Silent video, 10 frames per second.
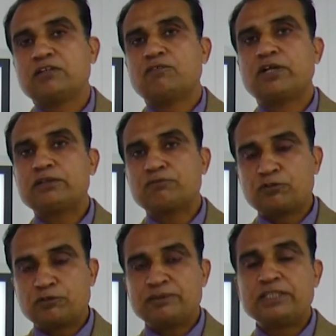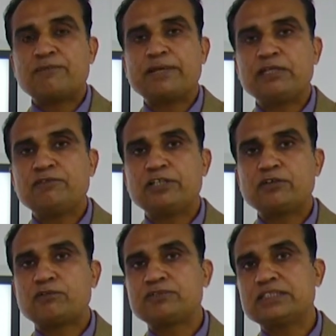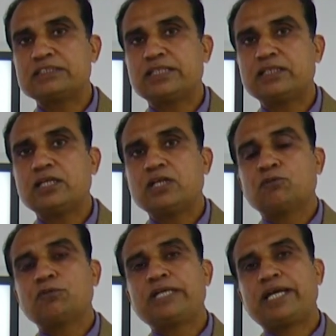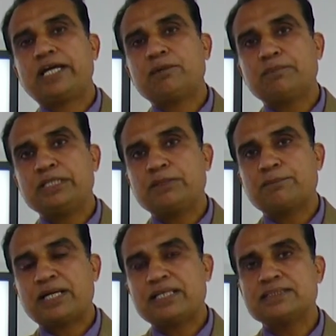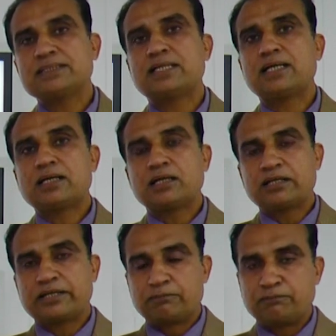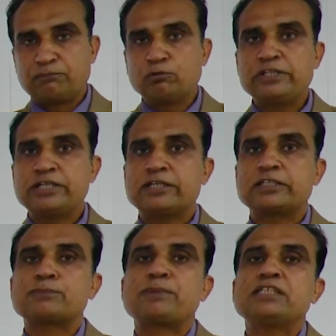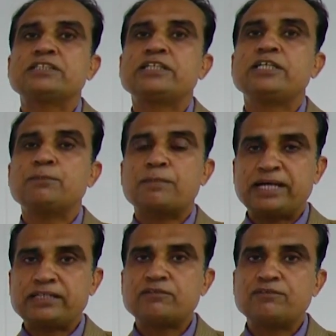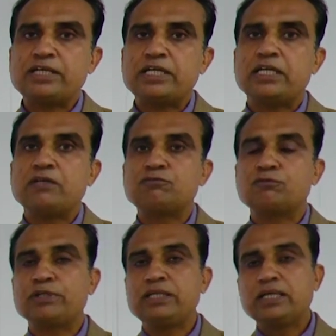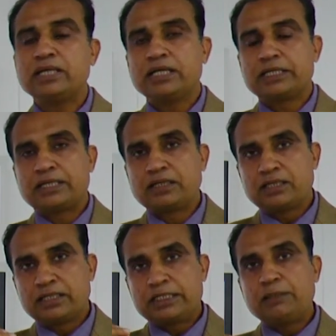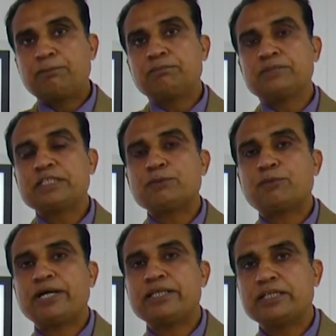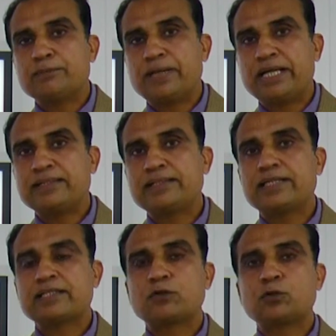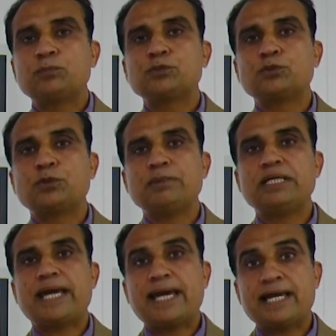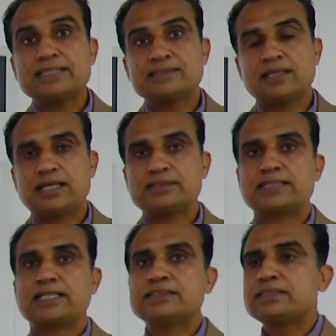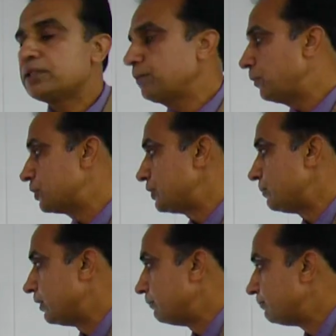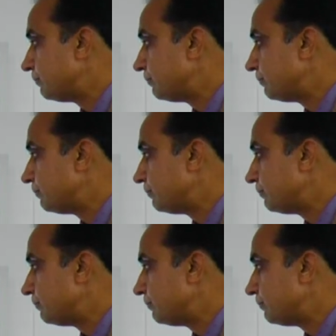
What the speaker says: What would be the benefit of this thing? We can minimize the Boolean expression in better way if we keep this point in mind that the group should be as large as possible.